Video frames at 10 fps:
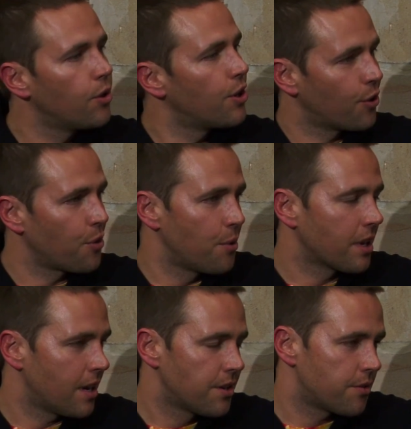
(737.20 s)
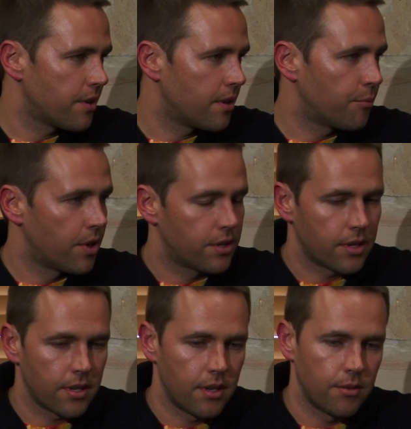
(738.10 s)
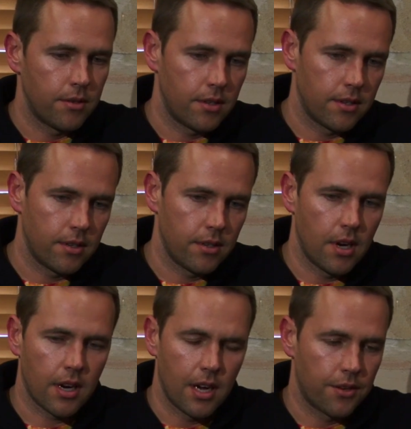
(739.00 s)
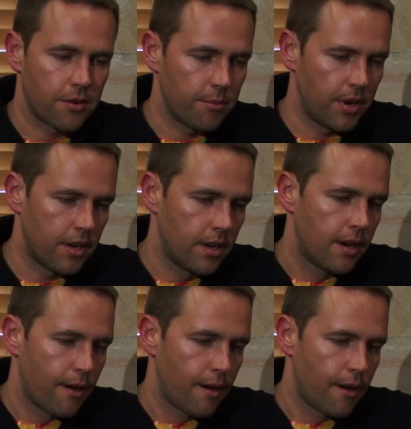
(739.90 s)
a growing country, an emerging young country, but